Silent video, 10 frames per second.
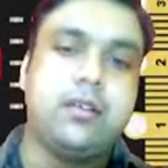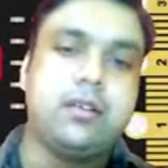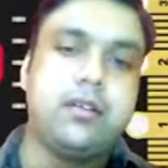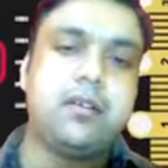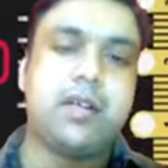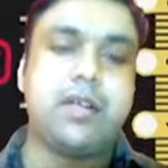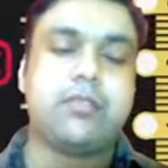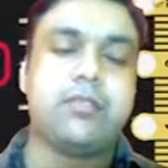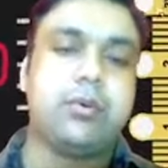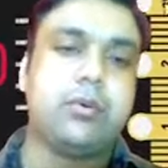
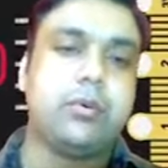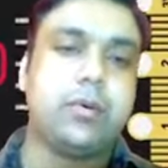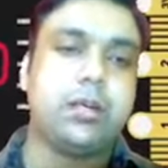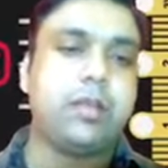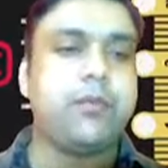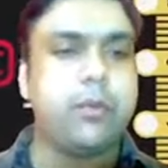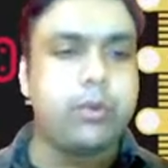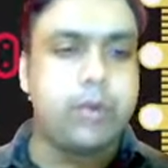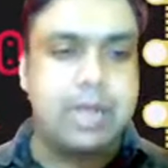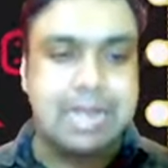Alright, so if
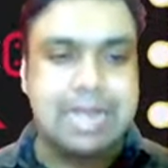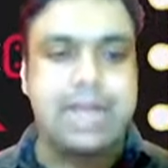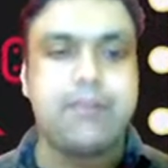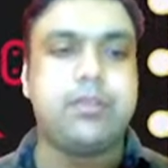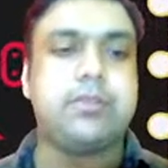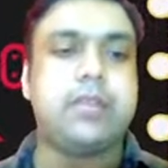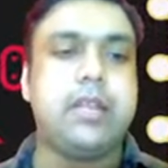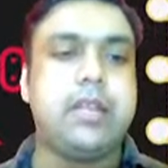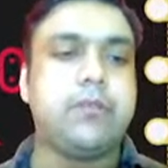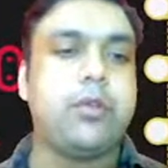you have the
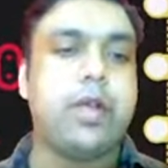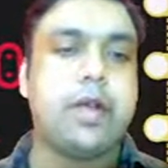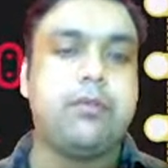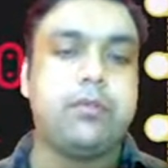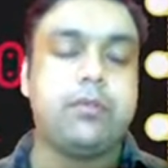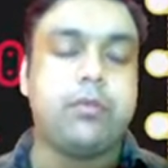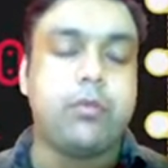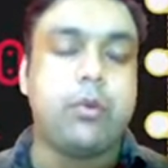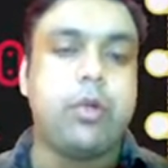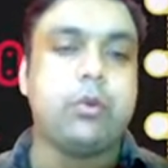zeal, if
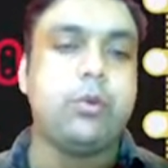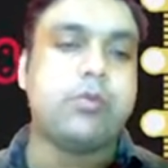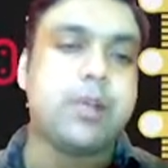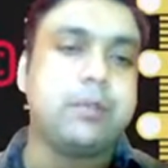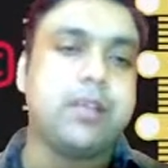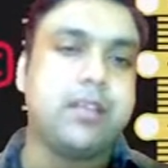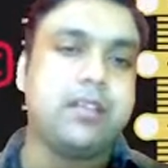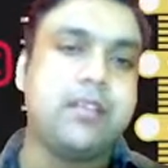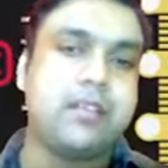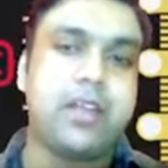you want to do something
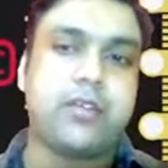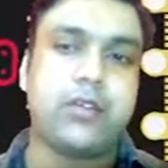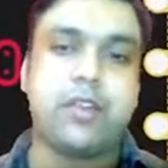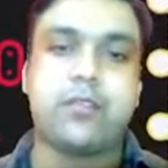in this electronics